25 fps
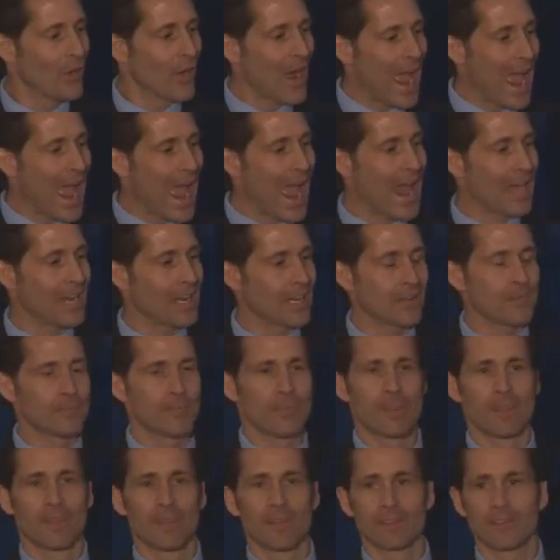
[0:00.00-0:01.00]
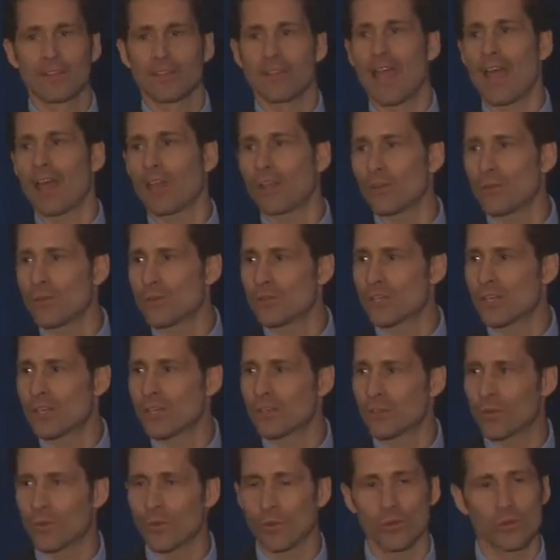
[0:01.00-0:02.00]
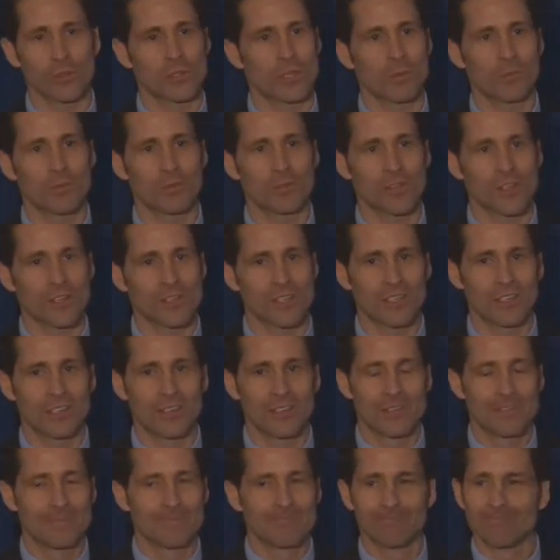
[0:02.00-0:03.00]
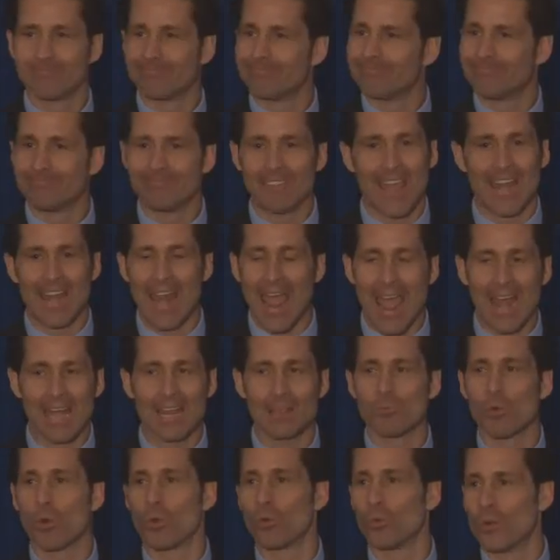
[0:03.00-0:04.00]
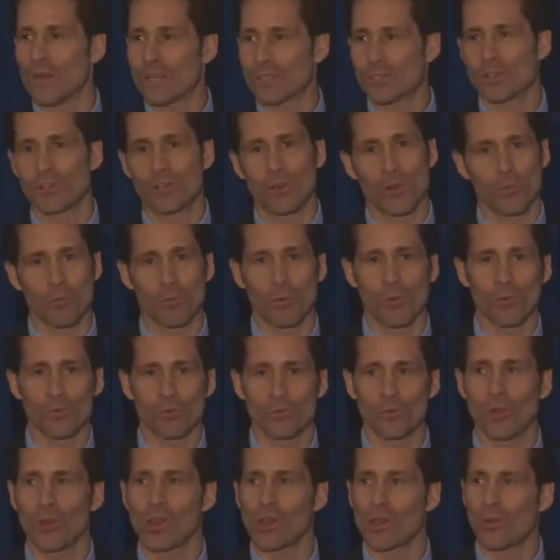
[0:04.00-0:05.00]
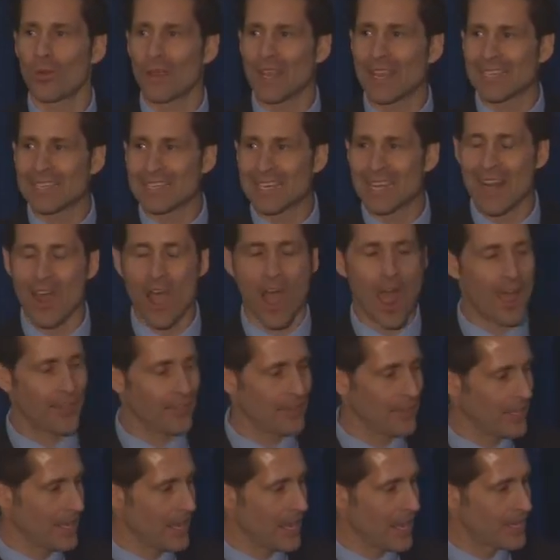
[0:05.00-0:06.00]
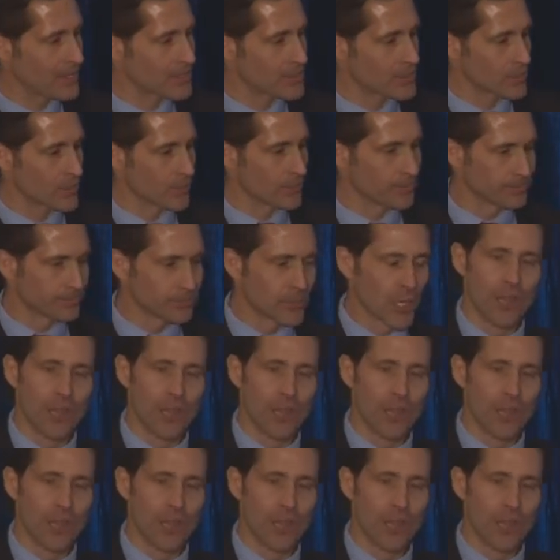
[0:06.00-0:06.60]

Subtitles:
adding to that a losing position and adding more risk to your portfolio is not the answer.